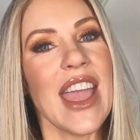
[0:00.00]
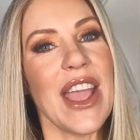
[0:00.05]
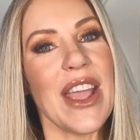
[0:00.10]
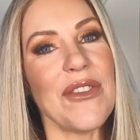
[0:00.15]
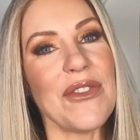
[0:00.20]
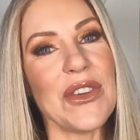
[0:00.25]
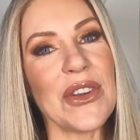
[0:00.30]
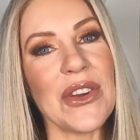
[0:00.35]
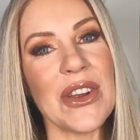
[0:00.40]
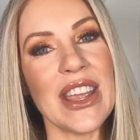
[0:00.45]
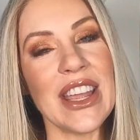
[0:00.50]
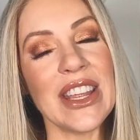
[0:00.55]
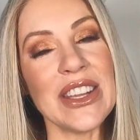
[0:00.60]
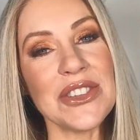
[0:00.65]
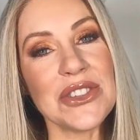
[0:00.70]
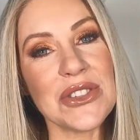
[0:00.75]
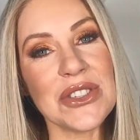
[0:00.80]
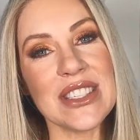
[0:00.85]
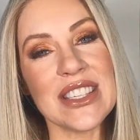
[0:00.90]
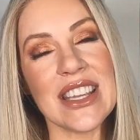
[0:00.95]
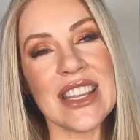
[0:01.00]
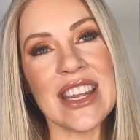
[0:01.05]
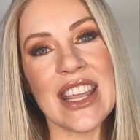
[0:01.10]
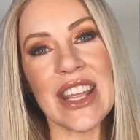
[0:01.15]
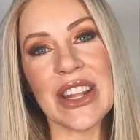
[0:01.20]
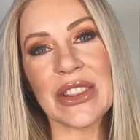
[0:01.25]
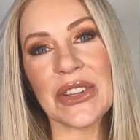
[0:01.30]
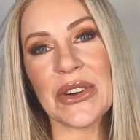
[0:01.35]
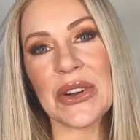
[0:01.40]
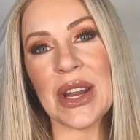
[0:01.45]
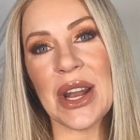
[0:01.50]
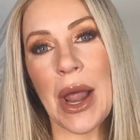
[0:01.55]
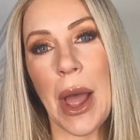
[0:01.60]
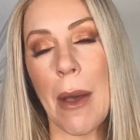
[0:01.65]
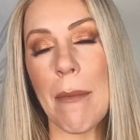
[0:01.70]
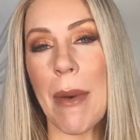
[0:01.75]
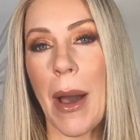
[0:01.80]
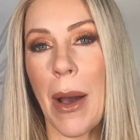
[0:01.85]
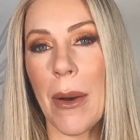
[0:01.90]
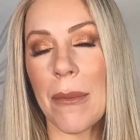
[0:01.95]
if you're interested in learning
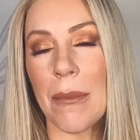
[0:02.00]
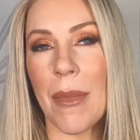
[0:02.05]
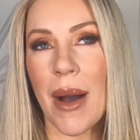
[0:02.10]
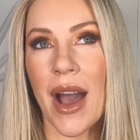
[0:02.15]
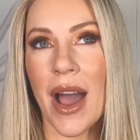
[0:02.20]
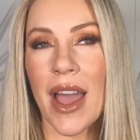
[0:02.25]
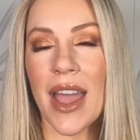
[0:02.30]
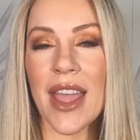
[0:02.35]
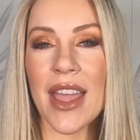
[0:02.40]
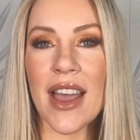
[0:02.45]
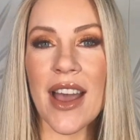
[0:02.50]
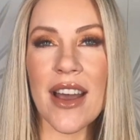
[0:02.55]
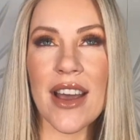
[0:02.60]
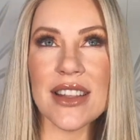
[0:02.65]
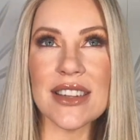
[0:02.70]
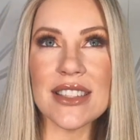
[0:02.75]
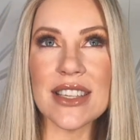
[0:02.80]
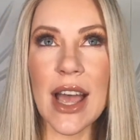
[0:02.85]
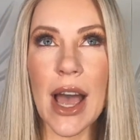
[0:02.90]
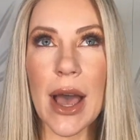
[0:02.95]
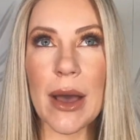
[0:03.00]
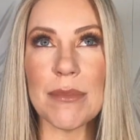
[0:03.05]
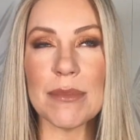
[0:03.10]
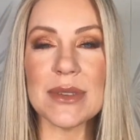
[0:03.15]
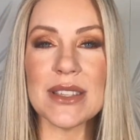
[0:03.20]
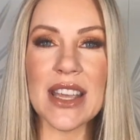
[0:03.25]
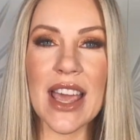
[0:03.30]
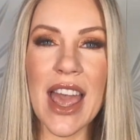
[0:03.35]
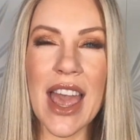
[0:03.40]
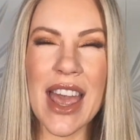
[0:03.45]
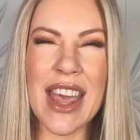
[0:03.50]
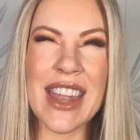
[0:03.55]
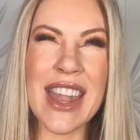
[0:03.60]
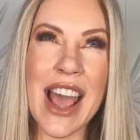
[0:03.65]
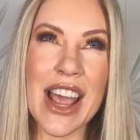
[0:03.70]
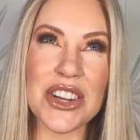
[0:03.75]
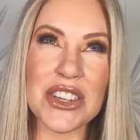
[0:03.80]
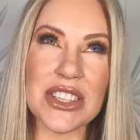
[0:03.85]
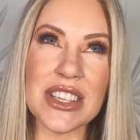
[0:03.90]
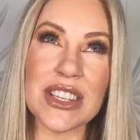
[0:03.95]
about my top 10,
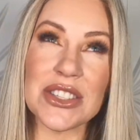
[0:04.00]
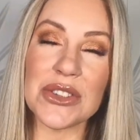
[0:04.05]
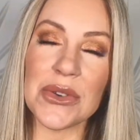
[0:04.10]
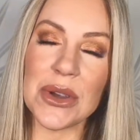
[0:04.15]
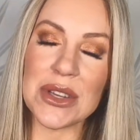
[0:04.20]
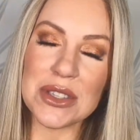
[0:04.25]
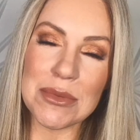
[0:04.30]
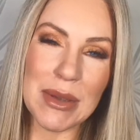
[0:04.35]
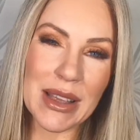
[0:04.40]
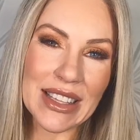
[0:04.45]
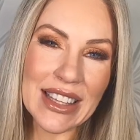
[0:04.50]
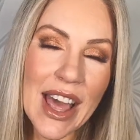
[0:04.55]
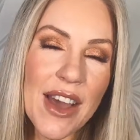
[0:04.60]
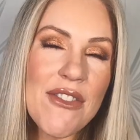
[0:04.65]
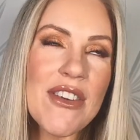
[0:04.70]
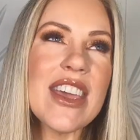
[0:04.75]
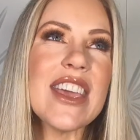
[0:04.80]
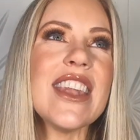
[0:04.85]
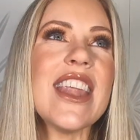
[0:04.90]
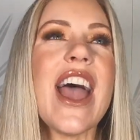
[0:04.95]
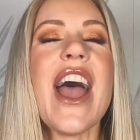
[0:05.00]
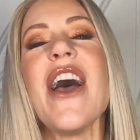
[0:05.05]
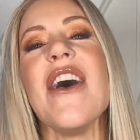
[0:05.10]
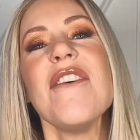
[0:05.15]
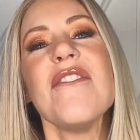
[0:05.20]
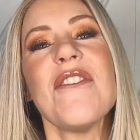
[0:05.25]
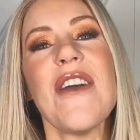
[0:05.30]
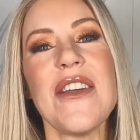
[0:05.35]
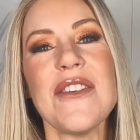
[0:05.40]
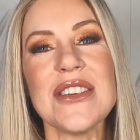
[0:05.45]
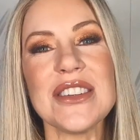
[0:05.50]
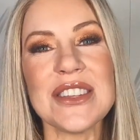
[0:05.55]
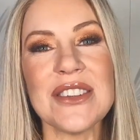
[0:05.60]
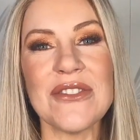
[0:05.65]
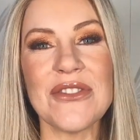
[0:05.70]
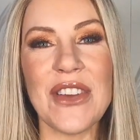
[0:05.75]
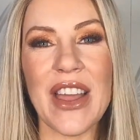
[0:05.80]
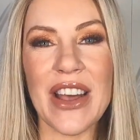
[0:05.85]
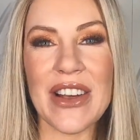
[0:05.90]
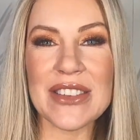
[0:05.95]
actually it's going to be 11 favorites
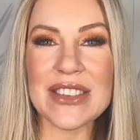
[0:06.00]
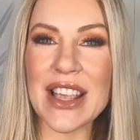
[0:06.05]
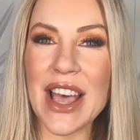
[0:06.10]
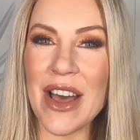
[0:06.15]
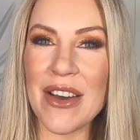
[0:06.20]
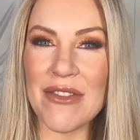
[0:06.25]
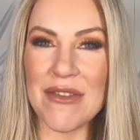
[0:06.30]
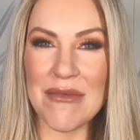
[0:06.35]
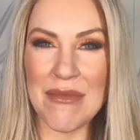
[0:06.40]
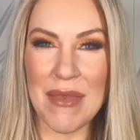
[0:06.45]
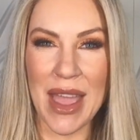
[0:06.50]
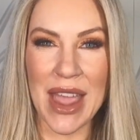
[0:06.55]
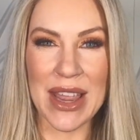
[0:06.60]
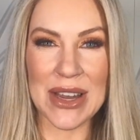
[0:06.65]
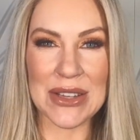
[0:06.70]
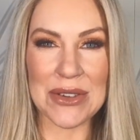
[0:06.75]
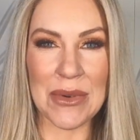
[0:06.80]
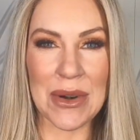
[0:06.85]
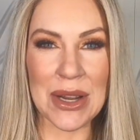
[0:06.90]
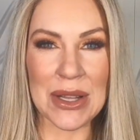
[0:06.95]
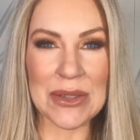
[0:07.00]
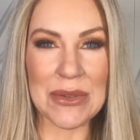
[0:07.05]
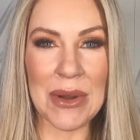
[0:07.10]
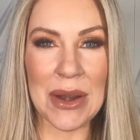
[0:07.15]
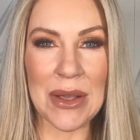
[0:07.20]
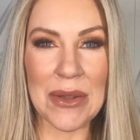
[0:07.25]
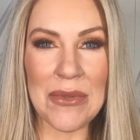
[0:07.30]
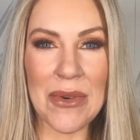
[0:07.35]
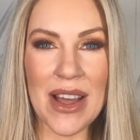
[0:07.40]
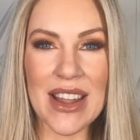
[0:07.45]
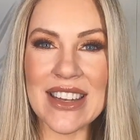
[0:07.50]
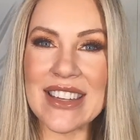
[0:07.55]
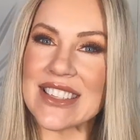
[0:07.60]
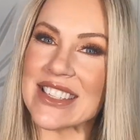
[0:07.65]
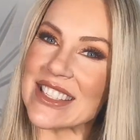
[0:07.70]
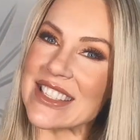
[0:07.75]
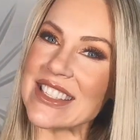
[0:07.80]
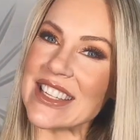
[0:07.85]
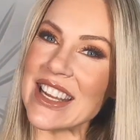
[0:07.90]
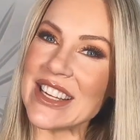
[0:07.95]
and fails of May 2021,
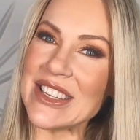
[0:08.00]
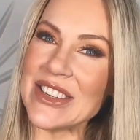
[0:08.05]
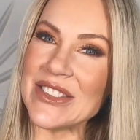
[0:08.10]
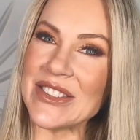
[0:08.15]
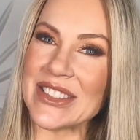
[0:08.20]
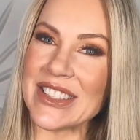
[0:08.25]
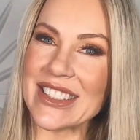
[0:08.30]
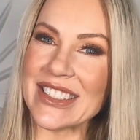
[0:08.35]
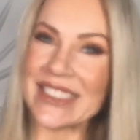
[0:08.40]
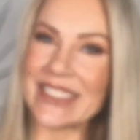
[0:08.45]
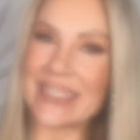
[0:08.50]
just stay tuned.